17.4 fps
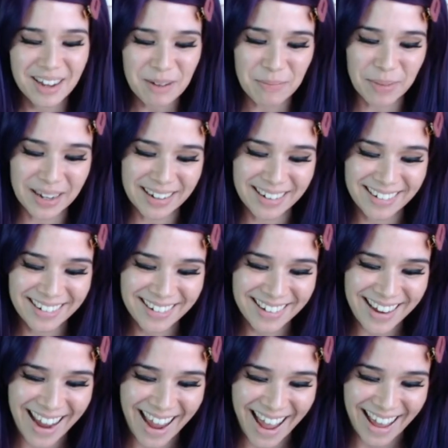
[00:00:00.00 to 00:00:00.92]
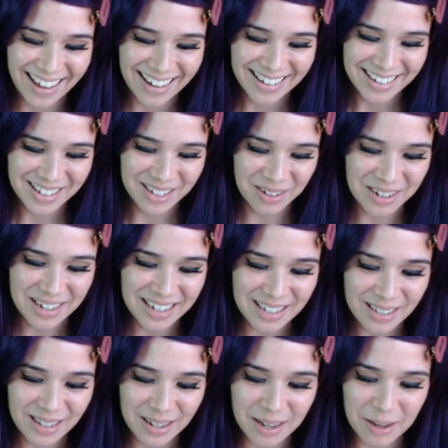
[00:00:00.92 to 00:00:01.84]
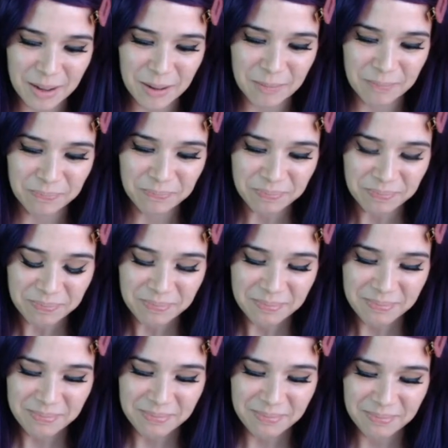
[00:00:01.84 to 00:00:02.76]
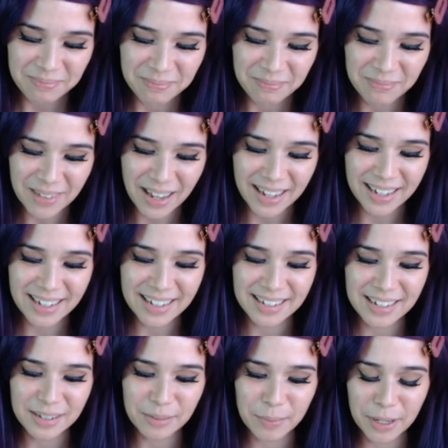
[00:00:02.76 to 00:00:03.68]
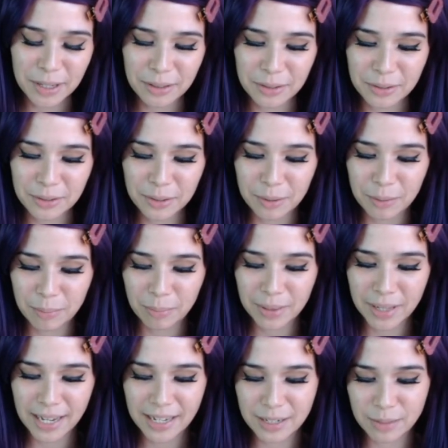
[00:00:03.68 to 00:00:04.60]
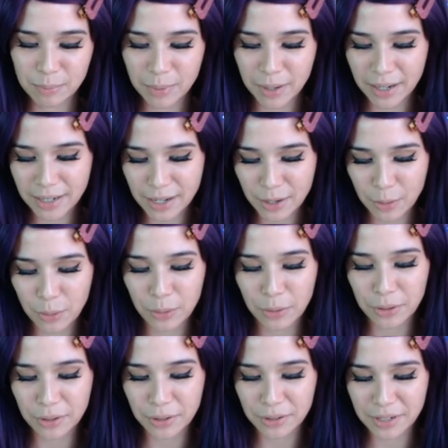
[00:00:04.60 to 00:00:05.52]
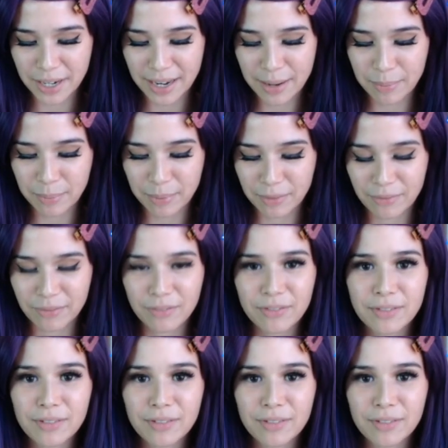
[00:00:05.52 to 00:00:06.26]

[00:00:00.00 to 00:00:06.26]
But yeah, so he's I guess he's my little plant body horror type of.